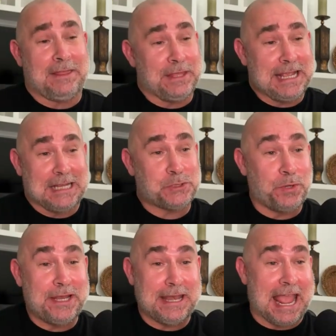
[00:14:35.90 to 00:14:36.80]
I think I
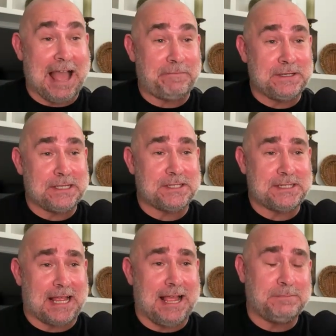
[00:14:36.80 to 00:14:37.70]
tweeted a half a
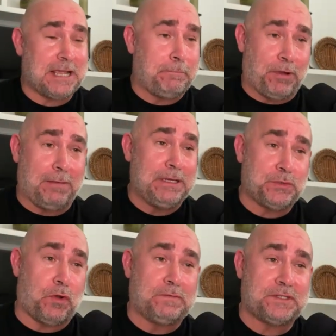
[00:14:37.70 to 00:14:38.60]
dozen times. I probably
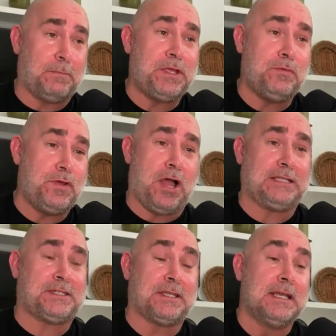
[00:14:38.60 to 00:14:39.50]
drove some of you
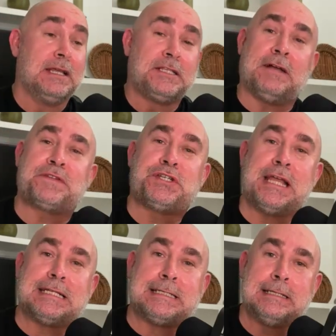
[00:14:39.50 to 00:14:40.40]
nuts. Tough
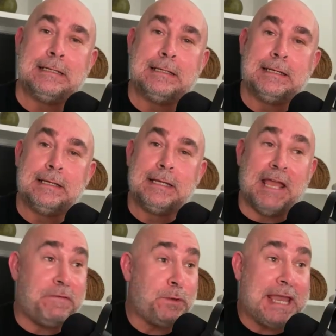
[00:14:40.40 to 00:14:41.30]
shit.
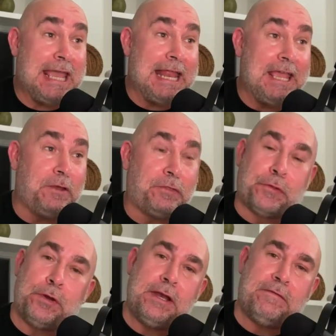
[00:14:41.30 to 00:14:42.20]
If you can't handle
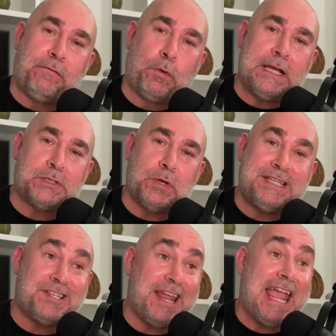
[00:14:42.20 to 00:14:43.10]
30 to 40
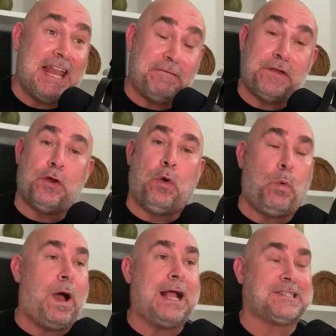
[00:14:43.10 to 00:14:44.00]
tweets a day, and if you
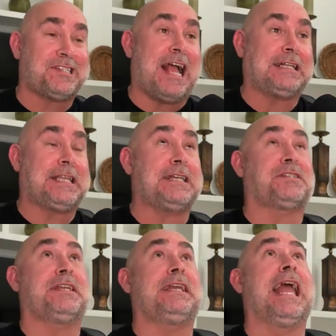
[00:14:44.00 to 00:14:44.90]
don't want stock
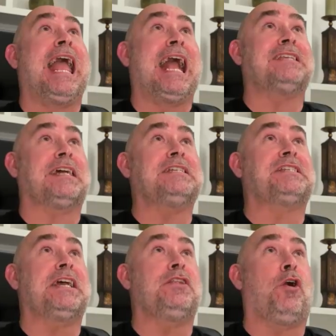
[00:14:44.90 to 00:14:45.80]
texting, as I
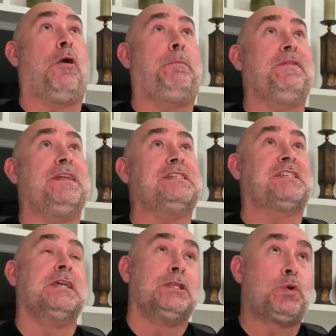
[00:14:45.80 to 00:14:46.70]
said to open
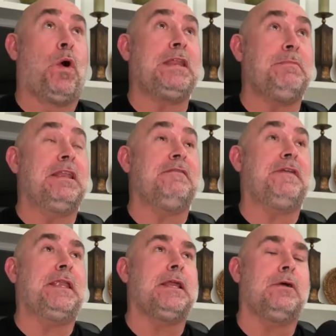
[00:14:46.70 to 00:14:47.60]
this 20 minute
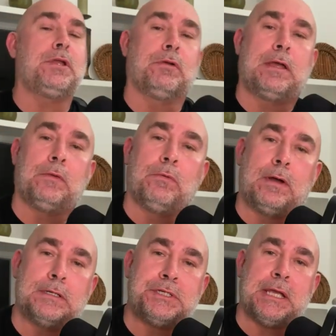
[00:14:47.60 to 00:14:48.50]
video, you're on the
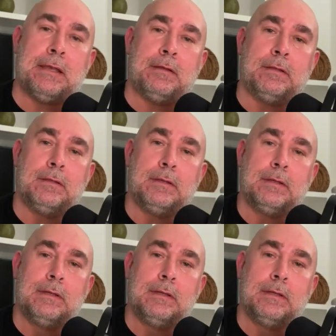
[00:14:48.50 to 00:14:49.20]
wrong channel.